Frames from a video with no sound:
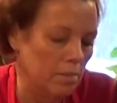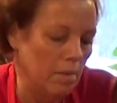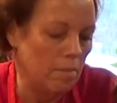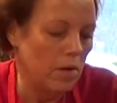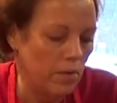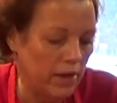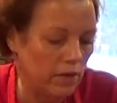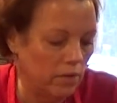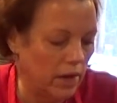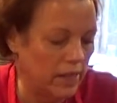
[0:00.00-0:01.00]
Mama ain't
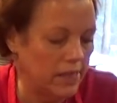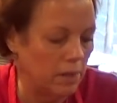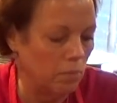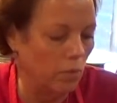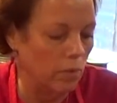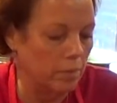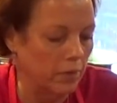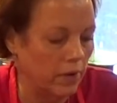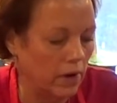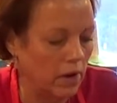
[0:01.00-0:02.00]
going to let something whoop her.